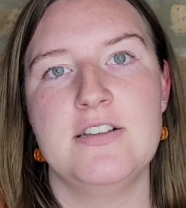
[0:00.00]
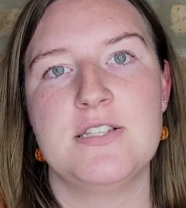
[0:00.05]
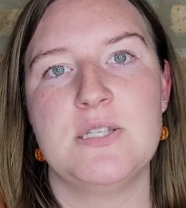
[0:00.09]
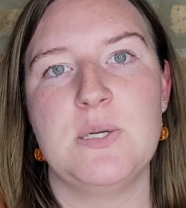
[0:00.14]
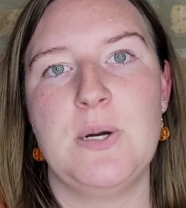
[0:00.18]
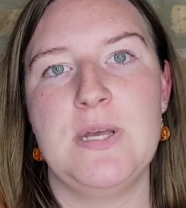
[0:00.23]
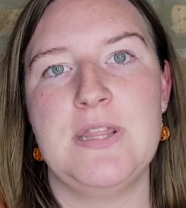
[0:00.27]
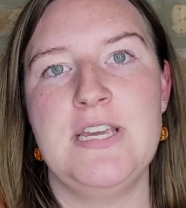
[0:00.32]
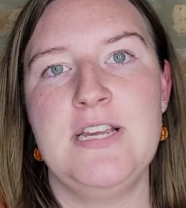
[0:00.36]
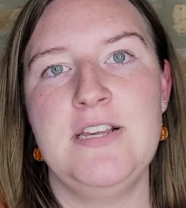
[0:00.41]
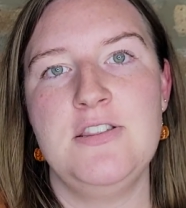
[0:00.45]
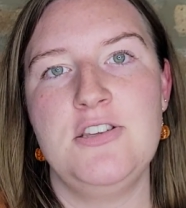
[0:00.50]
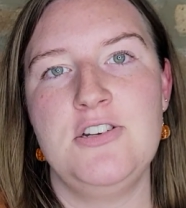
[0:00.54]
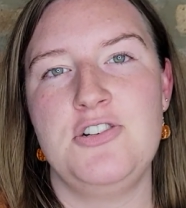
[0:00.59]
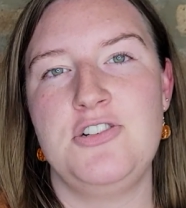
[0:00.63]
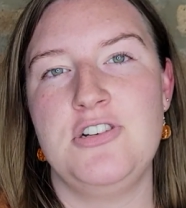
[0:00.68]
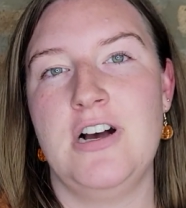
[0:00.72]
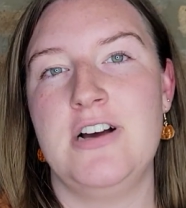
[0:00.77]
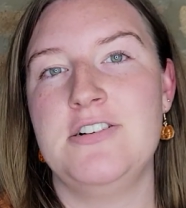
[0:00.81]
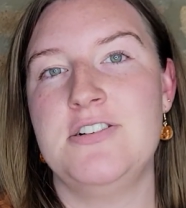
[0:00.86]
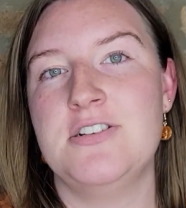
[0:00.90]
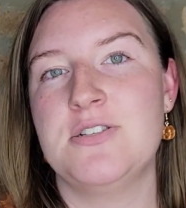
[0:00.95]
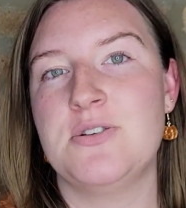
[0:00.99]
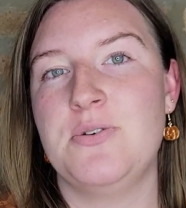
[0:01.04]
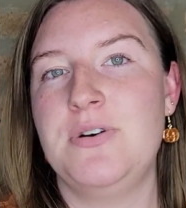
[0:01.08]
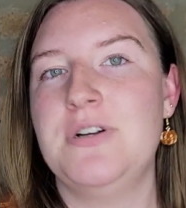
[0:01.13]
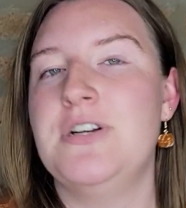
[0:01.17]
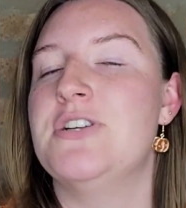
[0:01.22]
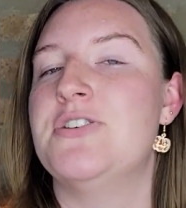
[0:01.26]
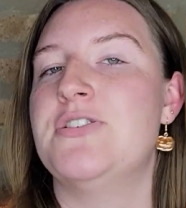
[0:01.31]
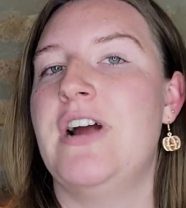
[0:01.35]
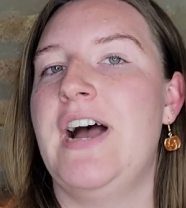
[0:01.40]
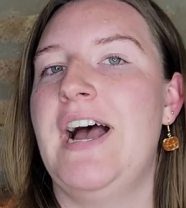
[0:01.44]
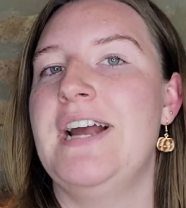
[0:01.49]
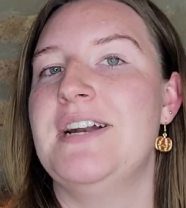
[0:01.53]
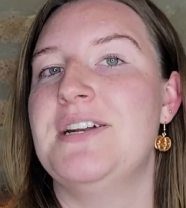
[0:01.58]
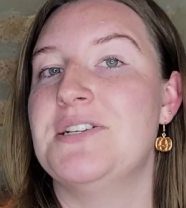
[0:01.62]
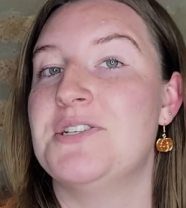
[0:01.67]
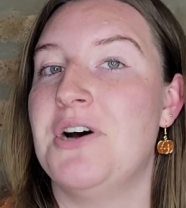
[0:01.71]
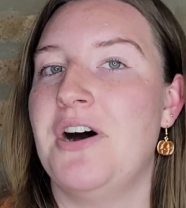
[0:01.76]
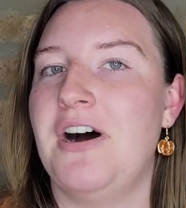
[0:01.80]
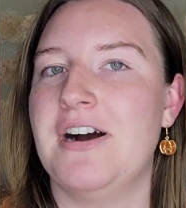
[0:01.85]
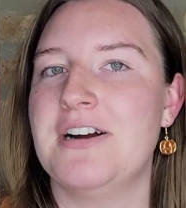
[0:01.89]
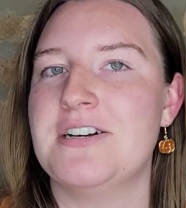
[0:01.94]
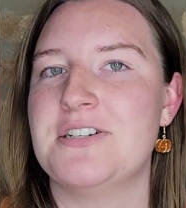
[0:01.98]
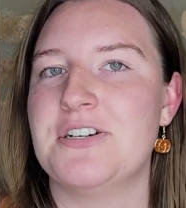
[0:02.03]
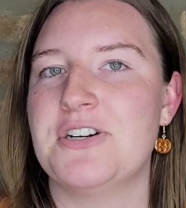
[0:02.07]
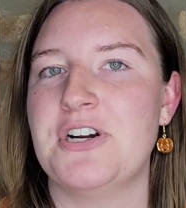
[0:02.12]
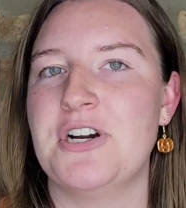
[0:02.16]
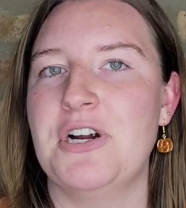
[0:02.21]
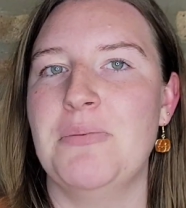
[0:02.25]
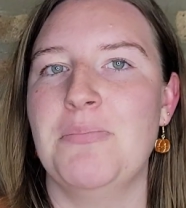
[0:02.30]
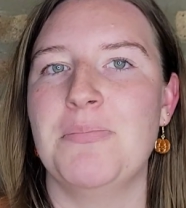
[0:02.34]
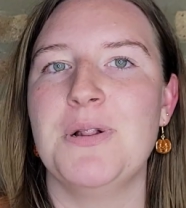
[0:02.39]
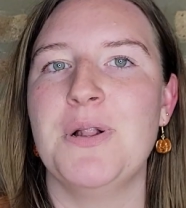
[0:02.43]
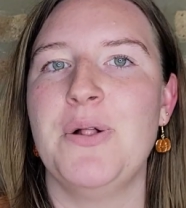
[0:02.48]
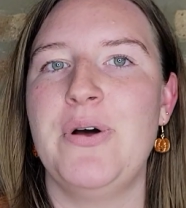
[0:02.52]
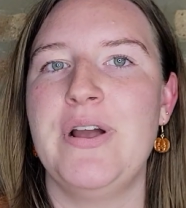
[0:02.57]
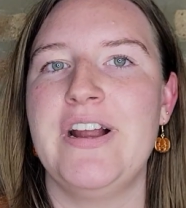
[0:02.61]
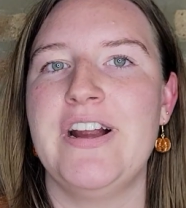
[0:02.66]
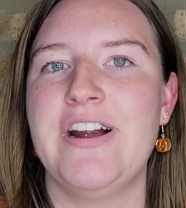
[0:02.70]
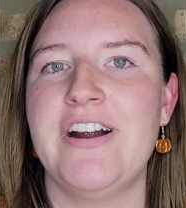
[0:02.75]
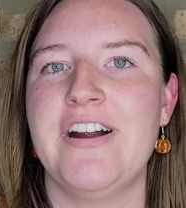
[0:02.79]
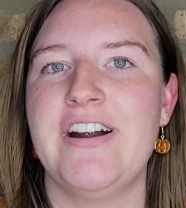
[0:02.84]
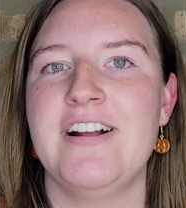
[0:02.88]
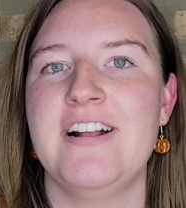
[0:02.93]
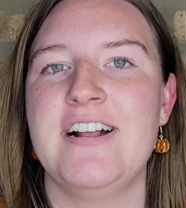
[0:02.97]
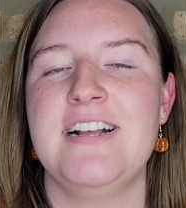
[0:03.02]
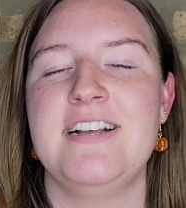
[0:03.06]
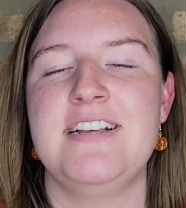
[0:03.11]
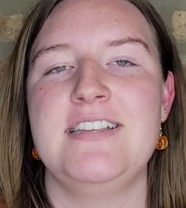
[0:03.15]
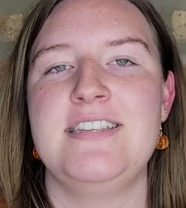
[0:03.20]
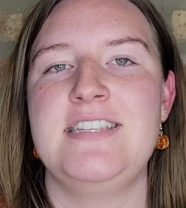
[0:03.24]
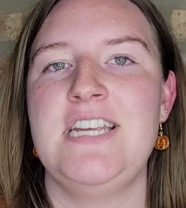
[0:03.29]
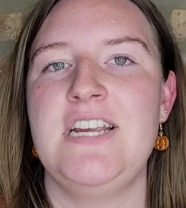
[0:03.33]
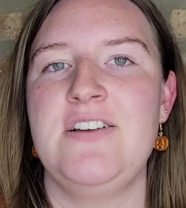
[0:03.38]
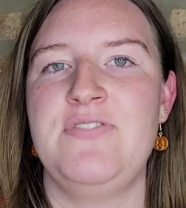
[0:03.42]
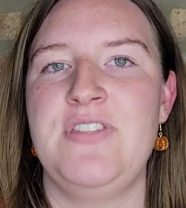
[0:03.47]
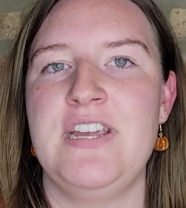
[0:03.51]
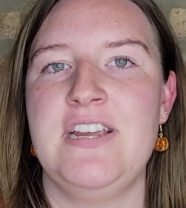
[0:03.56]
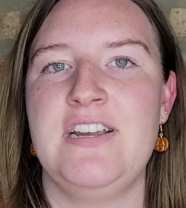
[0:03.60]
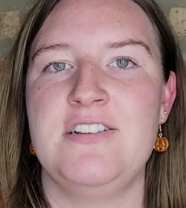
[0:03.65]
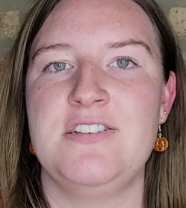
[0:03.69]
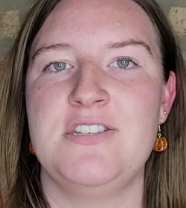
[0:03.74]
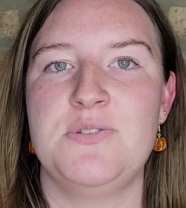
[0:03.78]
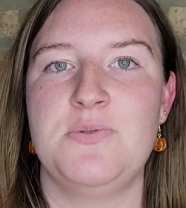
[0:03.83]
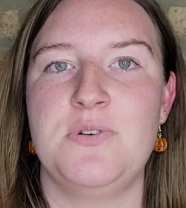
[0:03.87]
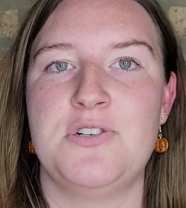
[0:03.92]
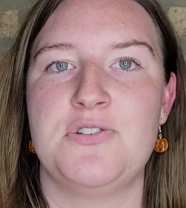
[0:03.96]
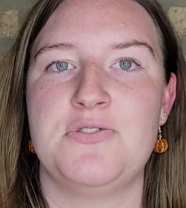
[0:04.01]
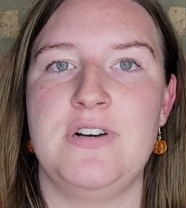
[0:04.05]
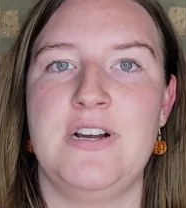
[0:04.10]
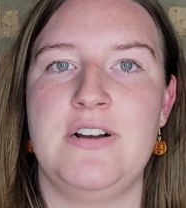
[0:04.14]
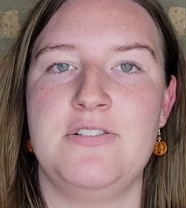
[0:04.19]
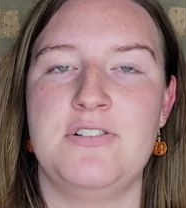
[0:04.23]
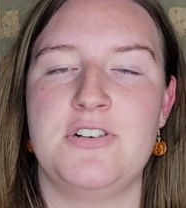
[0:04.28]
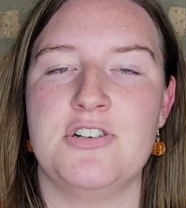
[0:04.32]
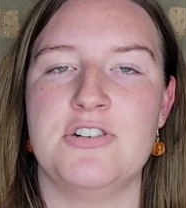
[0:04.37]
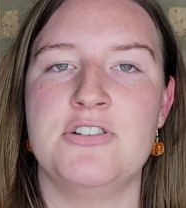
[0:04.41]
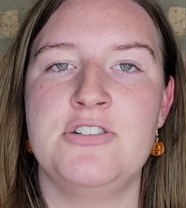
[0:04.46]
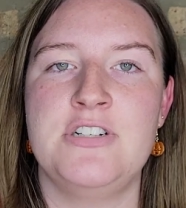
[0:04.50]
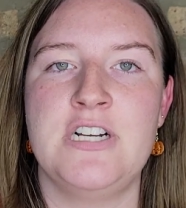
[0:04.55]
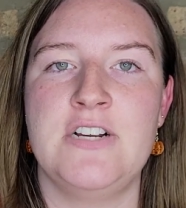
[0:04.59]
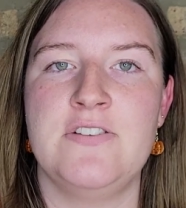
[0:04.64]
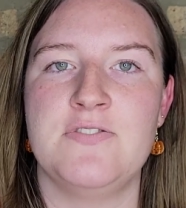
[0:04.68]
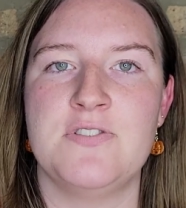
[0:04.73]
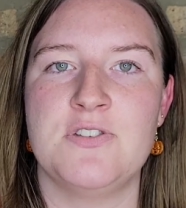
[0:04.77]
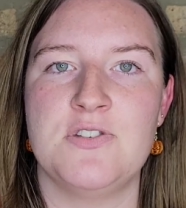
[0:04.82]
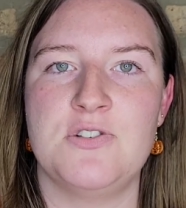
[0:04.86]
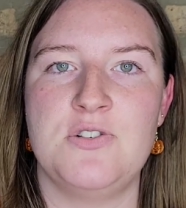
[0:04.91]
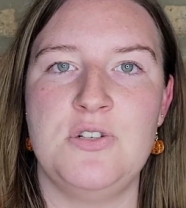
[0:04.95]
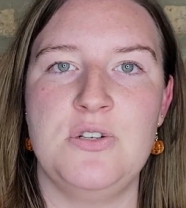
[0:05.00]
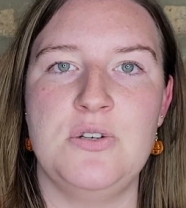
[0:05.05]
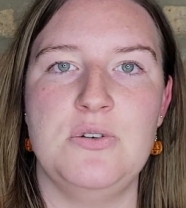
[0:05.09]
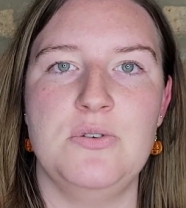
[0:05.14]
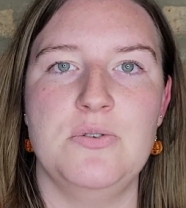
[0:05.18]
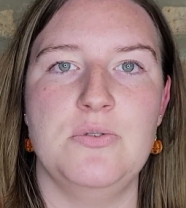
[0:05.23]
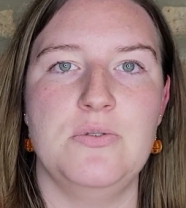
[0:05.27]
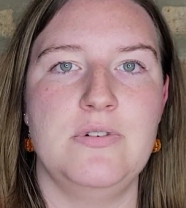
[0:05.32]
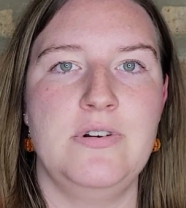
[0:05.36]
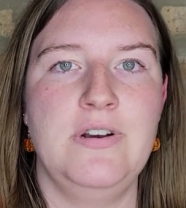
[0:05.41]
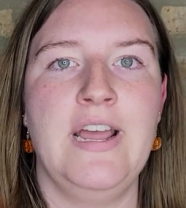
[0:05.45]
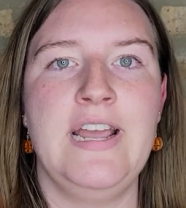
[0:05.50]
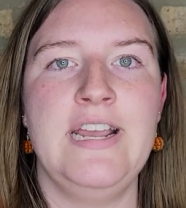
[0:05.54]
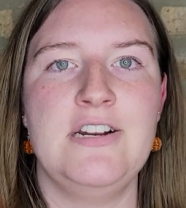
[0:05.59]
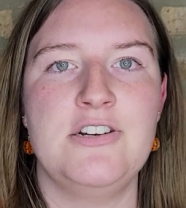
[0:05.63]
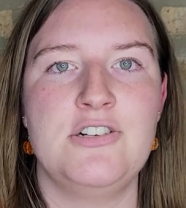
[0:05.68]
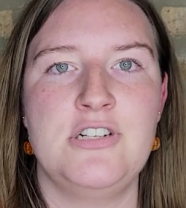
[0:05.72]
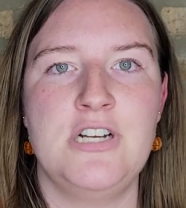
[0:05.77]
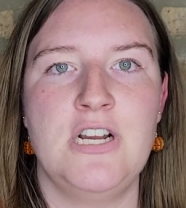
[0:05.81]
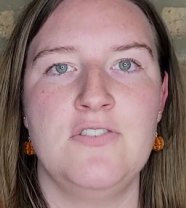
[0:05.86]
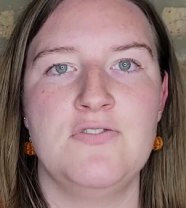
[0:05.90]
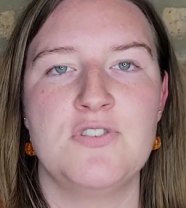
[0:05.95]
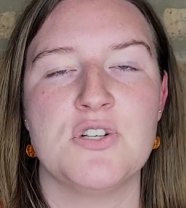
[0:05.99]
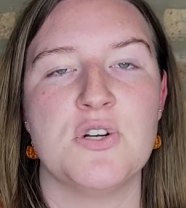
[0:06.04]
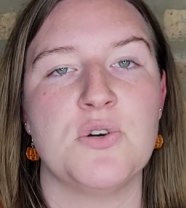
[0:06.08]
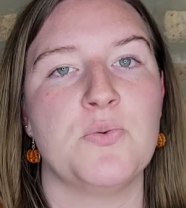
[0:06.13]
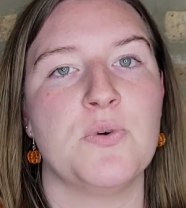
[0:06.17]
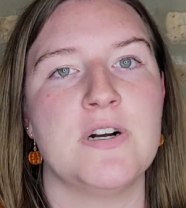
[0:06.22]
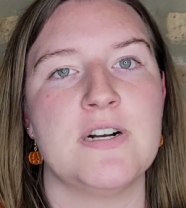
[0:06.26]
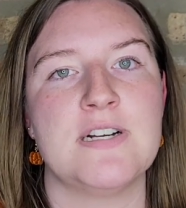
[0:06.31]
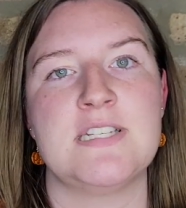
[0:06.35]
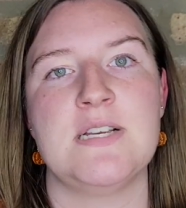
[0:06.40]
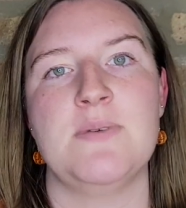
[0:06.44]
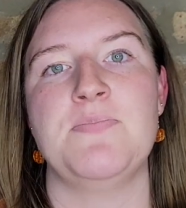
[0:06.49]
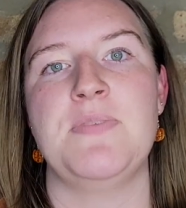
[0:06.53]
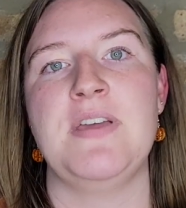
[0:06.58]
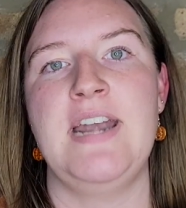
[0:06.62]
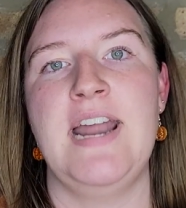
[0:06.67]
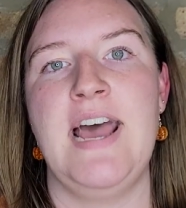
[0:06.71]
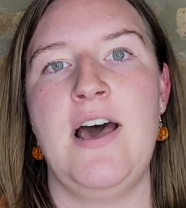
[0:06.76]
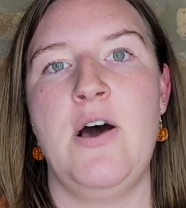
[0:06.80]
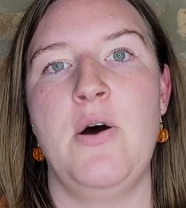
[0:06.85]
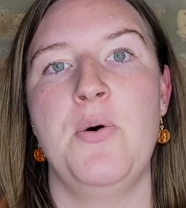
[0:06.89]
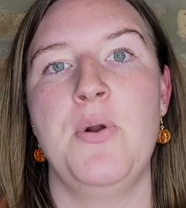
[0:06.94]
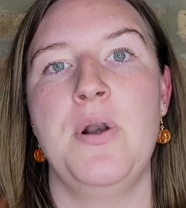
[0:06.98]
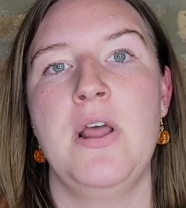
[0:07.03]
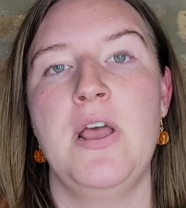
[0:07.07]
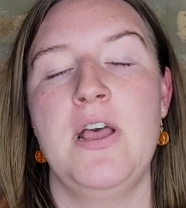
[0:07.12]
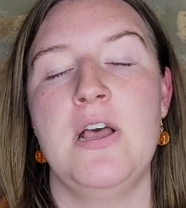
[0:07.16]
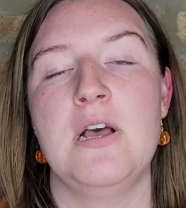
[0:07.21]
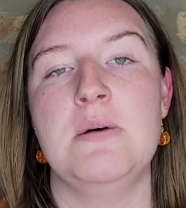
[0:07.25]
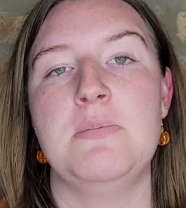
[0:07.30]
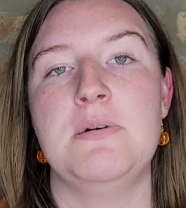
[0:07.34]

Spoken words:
So I think the judge is going to try to talk to her employer, see if they can switch around her shifts to night shifts or work something out,